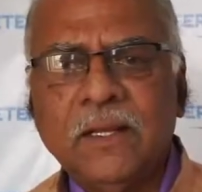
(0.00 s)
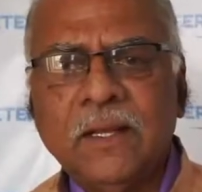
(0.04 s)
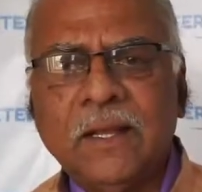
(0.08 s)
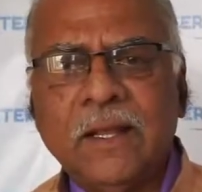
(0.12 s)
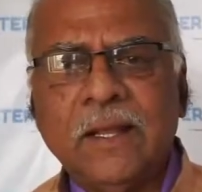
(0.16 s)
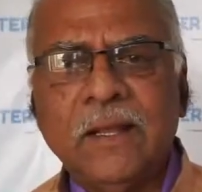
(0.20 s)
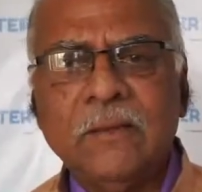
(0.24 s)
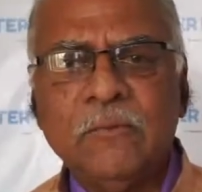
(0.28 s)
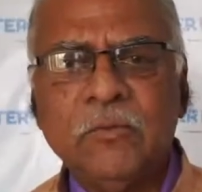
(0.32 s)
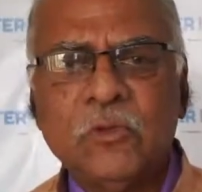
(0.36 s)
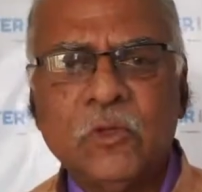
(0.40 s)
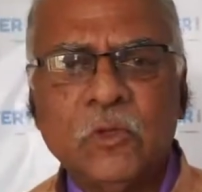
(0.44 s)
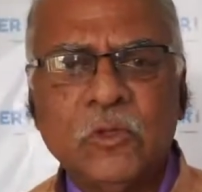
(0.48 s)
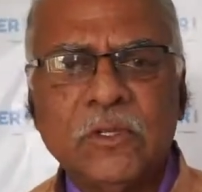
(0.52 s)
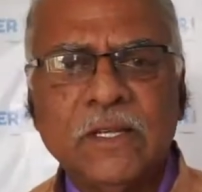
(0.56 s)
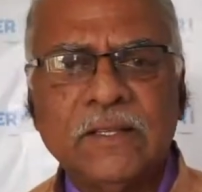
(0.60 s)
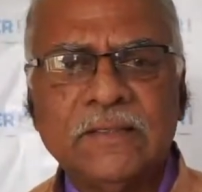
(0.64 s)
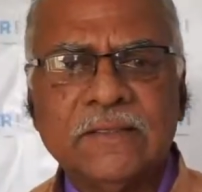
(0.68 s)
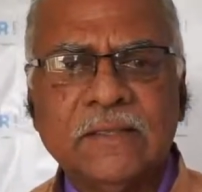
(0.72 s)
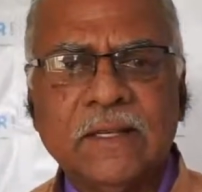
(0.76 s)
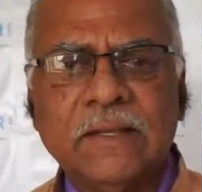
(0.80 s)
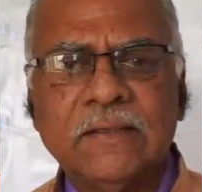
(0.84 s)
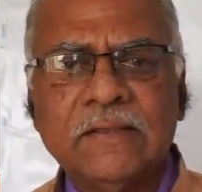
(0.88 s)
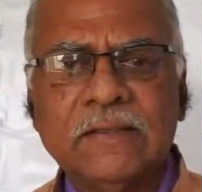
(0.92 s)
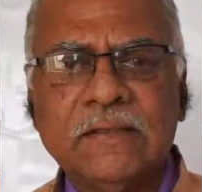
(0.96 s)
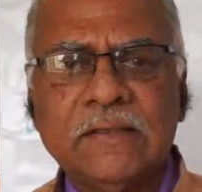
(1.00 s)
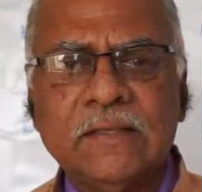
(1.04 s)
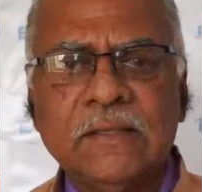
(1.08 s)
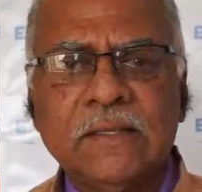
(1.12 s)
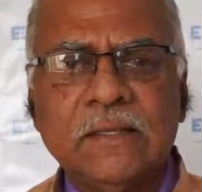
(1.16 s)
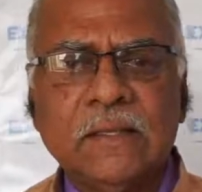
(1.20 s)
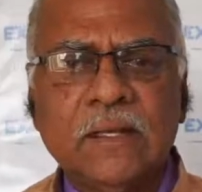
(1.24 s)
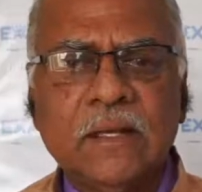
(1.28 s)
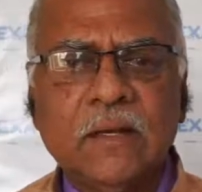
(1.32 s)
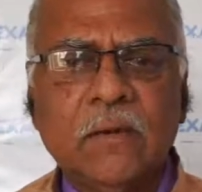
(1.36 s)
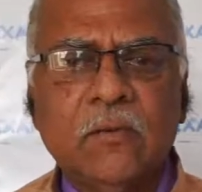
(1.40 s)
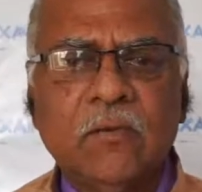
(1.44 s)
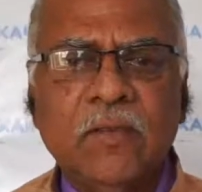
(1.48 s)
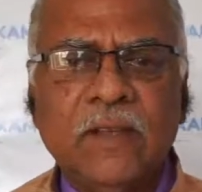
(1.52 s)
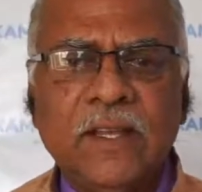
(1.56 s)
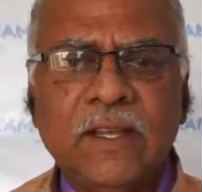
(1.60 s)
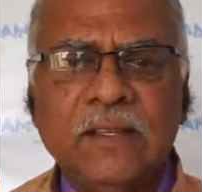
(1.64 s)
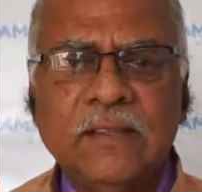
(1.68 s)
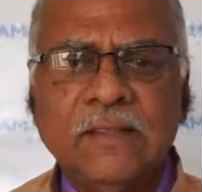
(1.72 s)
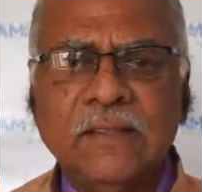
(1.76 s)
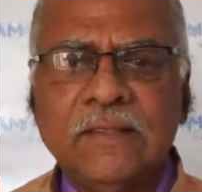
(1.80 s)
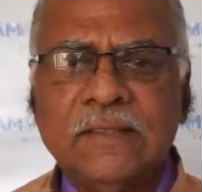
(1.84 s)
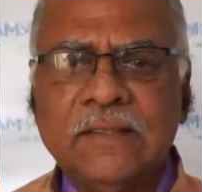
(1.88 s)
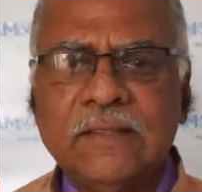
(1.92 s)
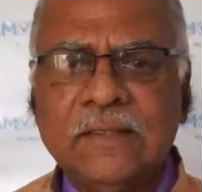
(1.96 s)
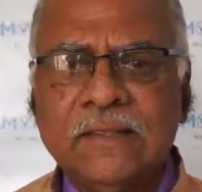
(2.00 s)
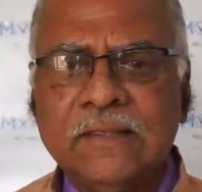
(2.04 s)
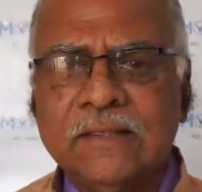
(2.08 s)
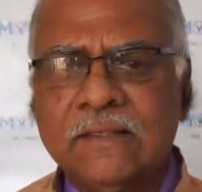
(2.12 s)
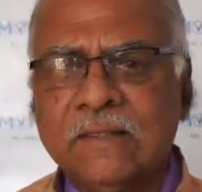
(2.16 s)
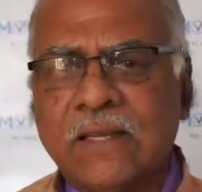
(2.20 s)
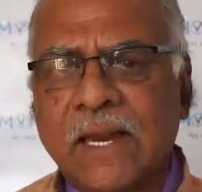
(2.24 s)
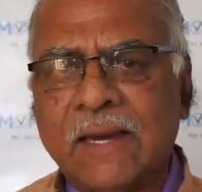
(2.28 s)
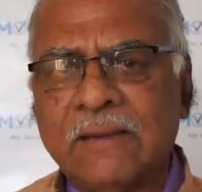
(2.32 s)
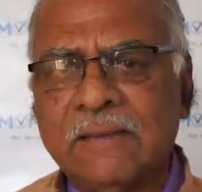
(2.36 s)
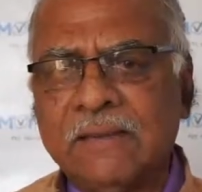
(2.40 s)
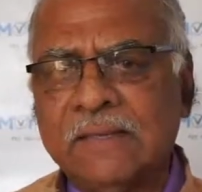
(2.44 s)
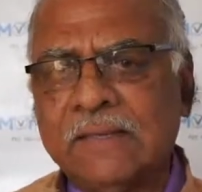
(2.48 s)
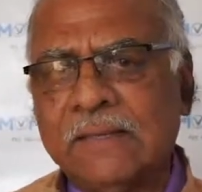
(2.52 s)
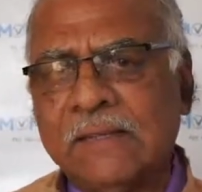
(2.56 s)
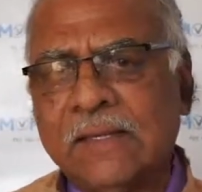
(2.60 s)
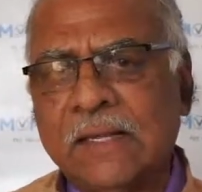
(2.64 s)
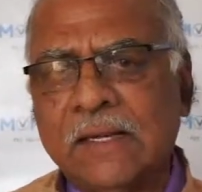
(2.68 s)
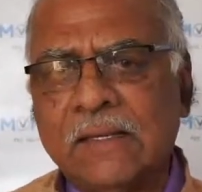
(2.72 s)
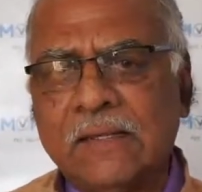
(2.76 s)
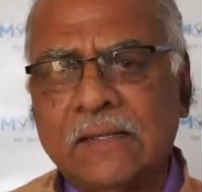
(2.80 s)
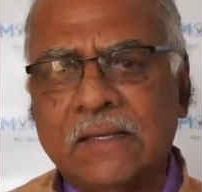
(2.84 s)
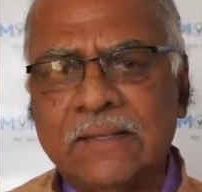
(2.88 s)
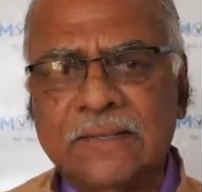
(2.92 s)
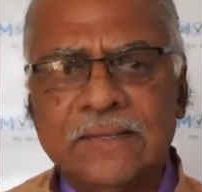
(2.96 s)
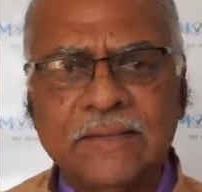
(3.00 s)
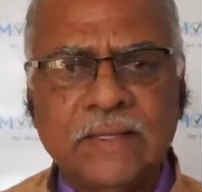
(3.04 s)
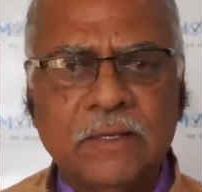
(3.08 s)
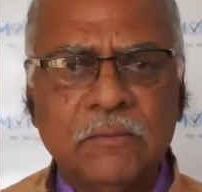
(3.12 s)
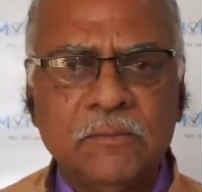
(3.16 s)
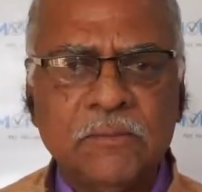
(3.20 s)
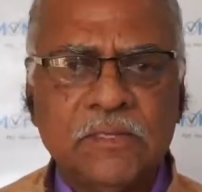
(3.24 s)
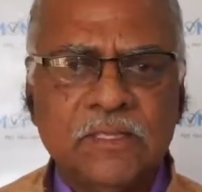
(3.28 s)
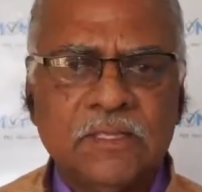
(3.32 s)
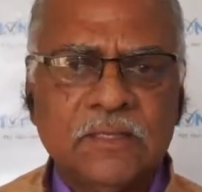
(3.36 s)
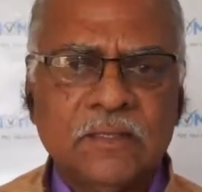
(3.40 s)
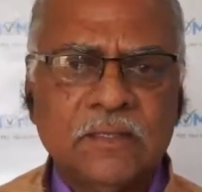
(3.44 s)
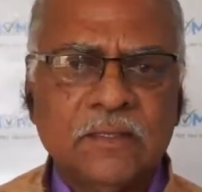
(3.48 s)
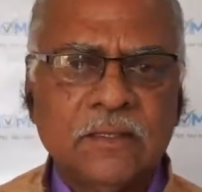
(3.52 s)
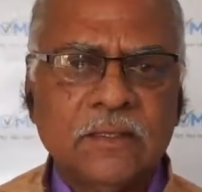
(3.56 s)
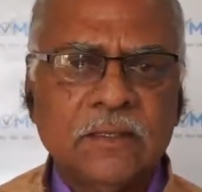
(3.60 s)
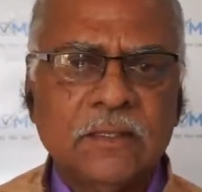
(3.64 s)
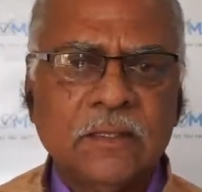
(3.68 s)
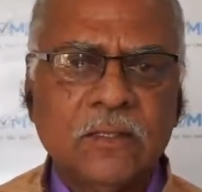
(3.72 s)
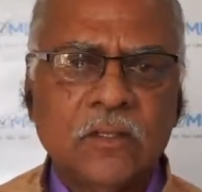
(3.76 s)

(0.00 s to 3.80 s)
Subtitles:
aims to discuss various statistical concepts